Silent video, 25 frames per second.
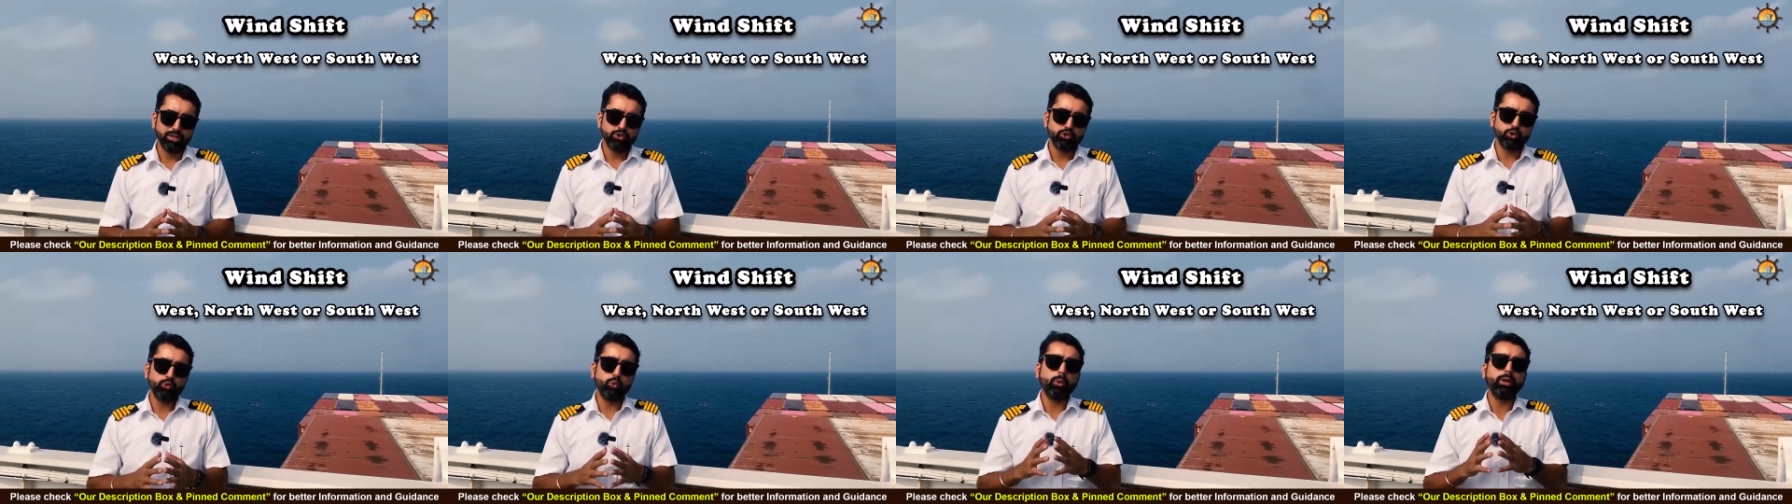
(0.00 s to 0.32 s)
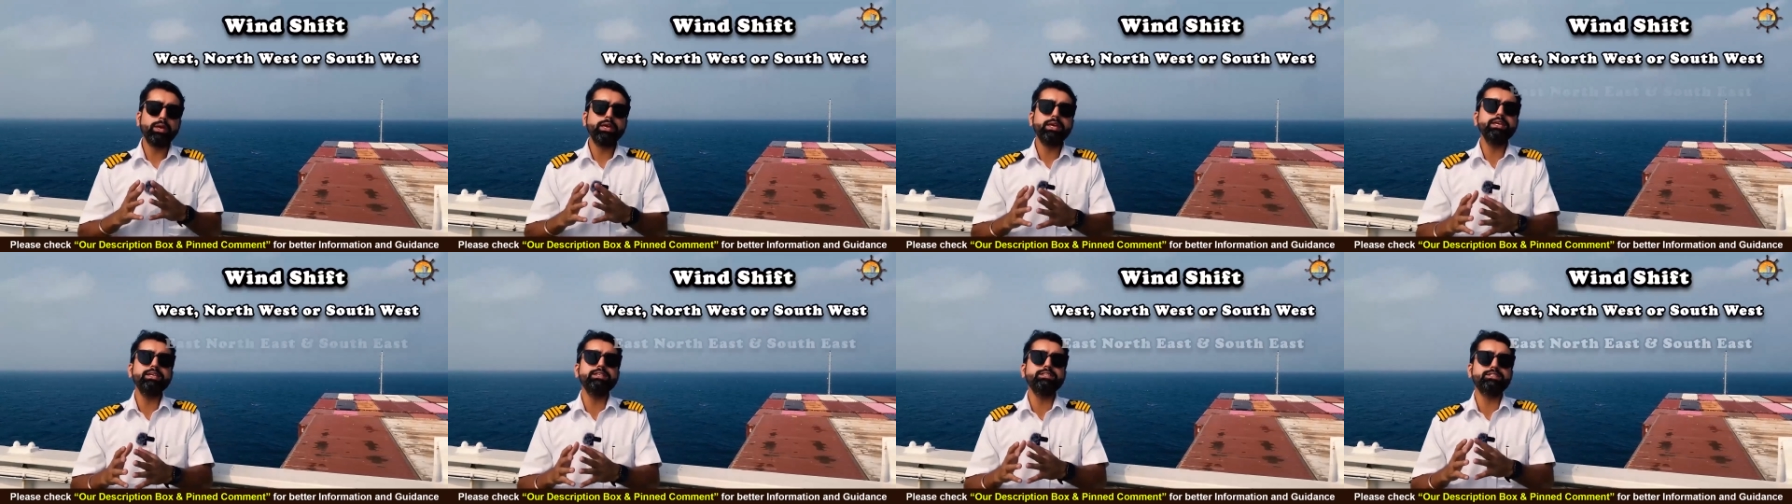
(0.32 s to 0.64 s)
to
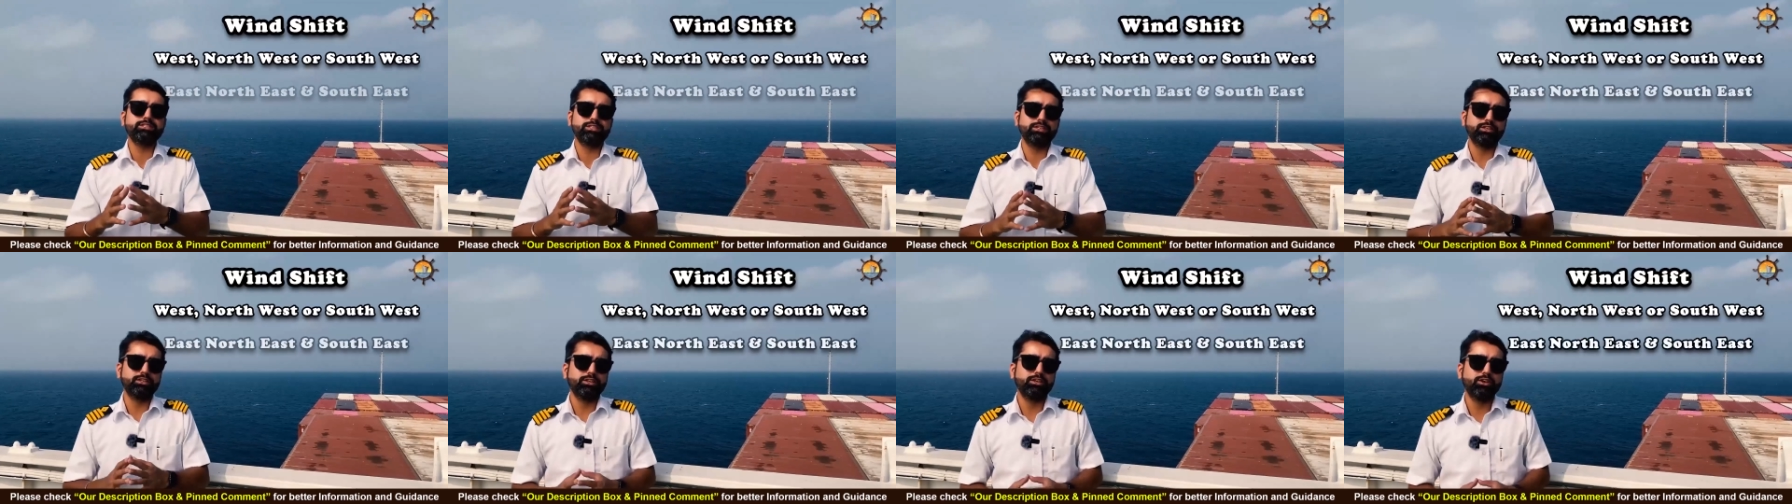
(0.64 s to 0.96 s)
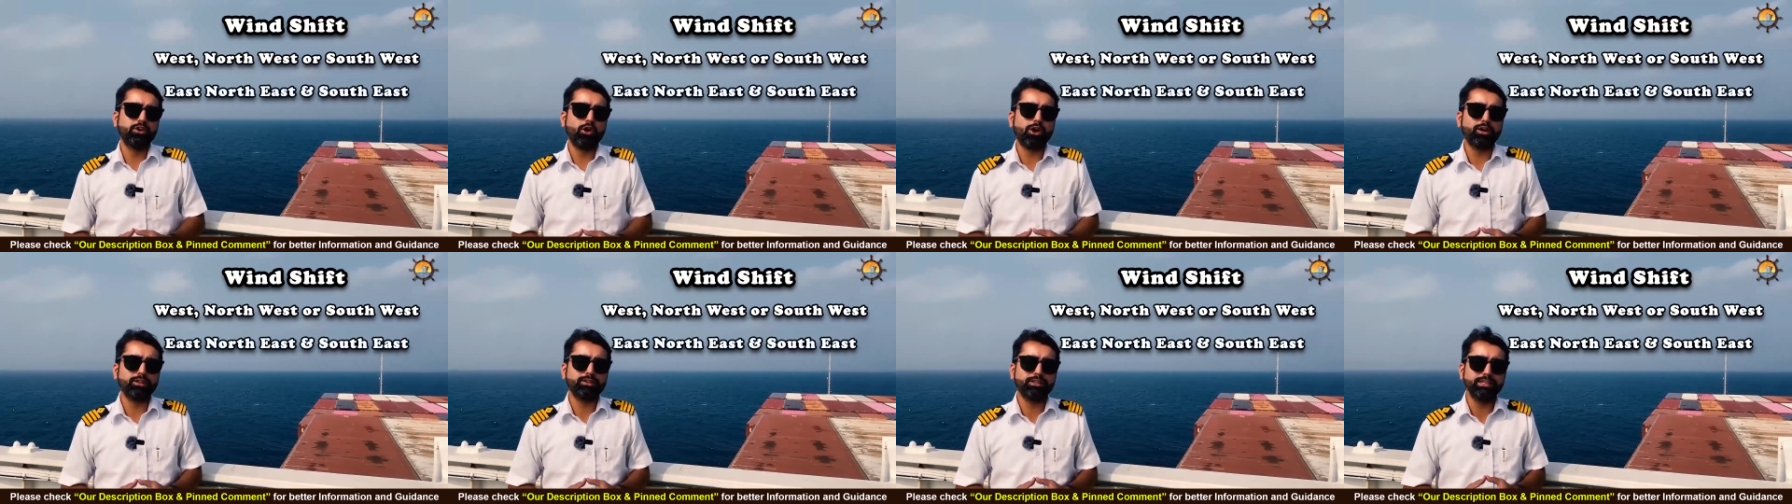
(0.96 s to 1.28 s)
east,
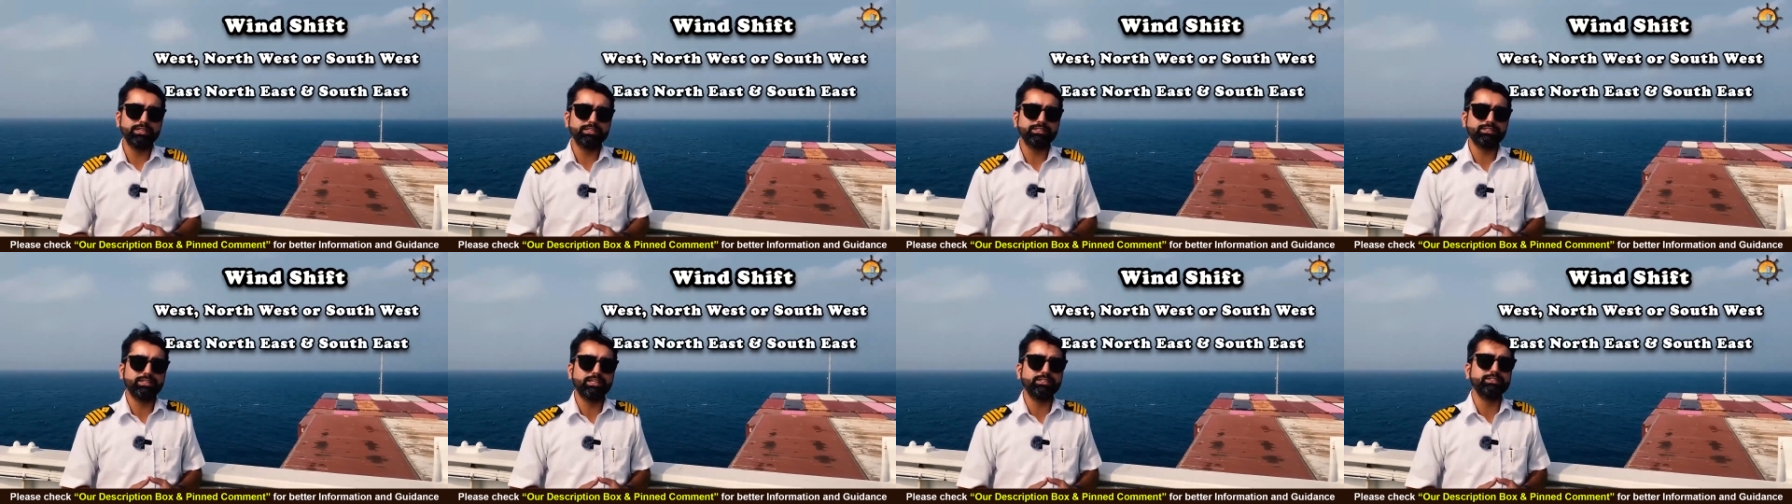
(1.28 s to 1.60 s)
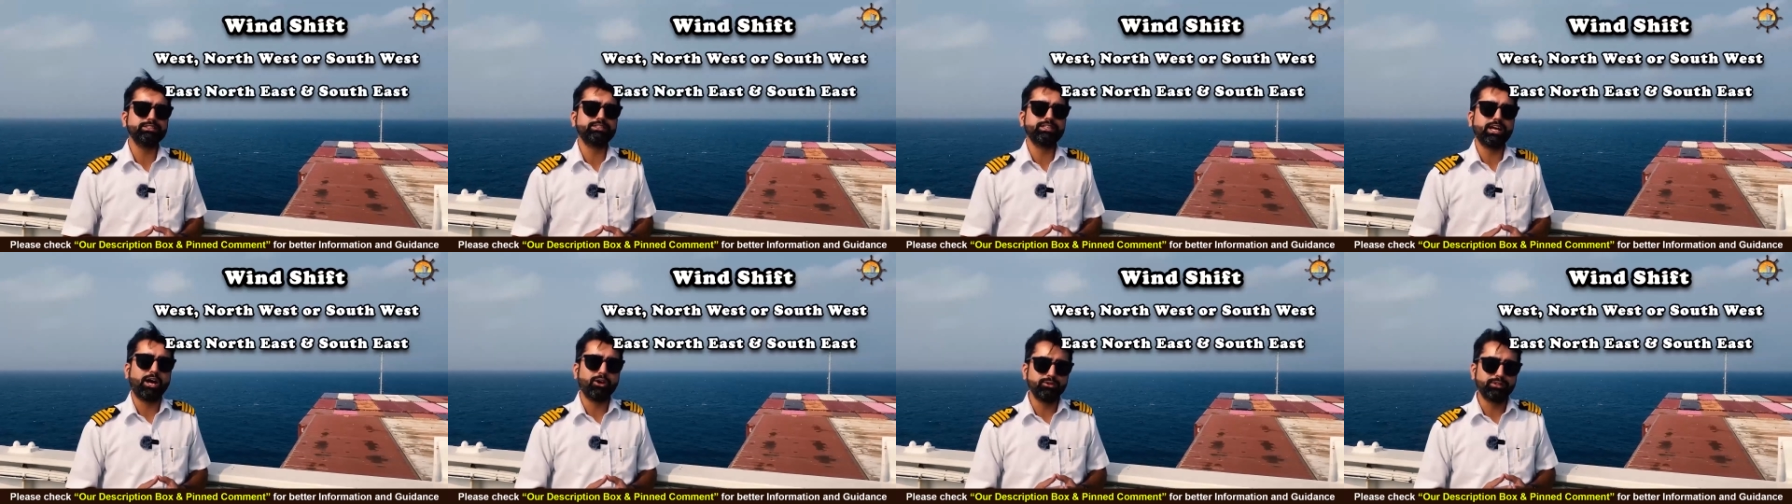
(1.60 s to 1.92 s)
northeast and
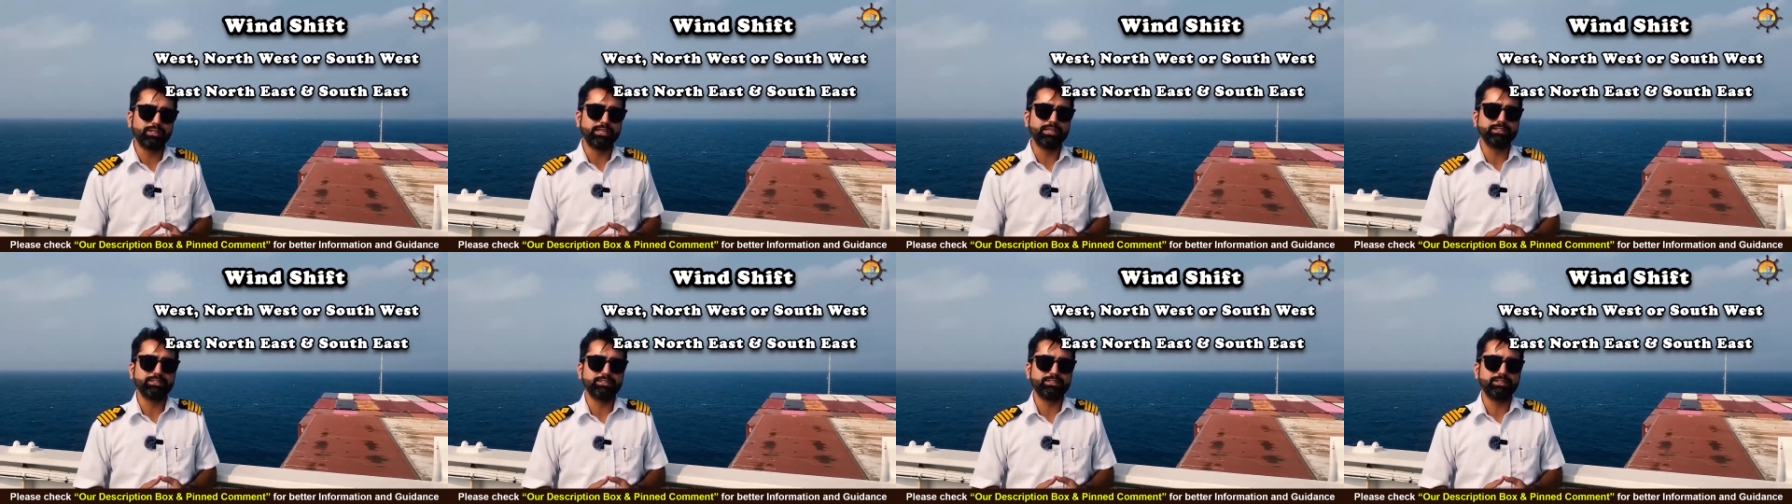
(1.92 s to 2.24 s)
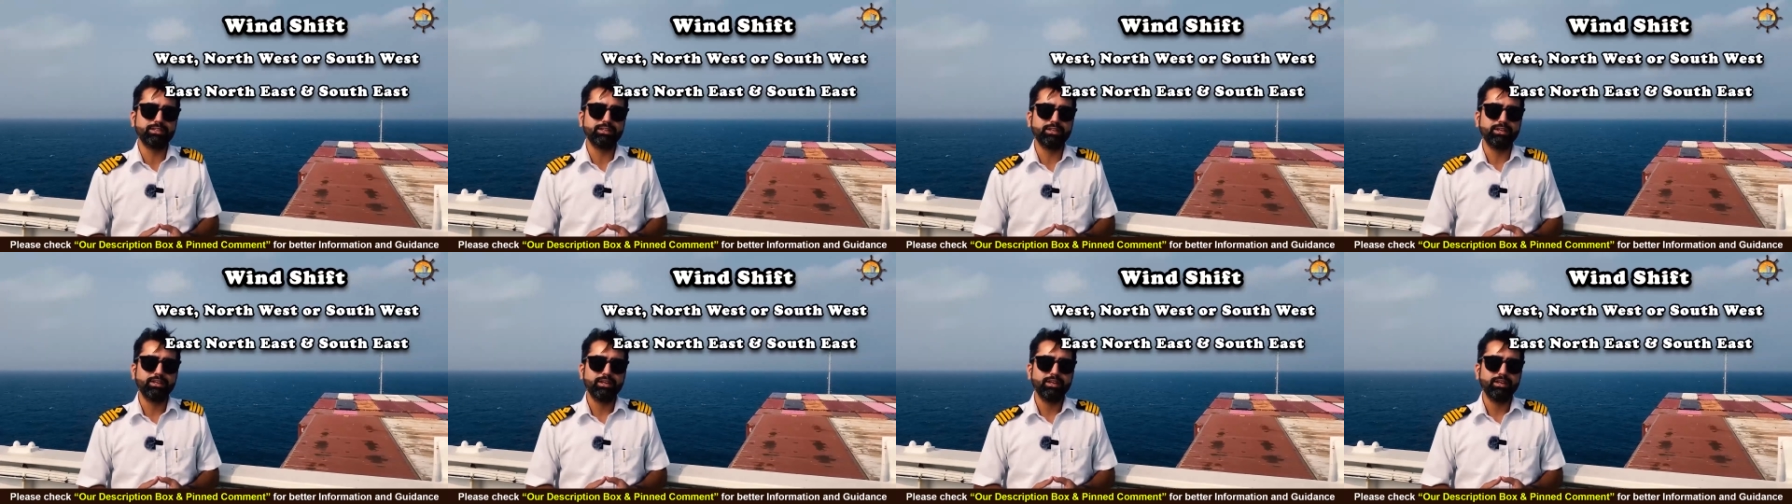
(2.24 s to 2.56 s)
southeast,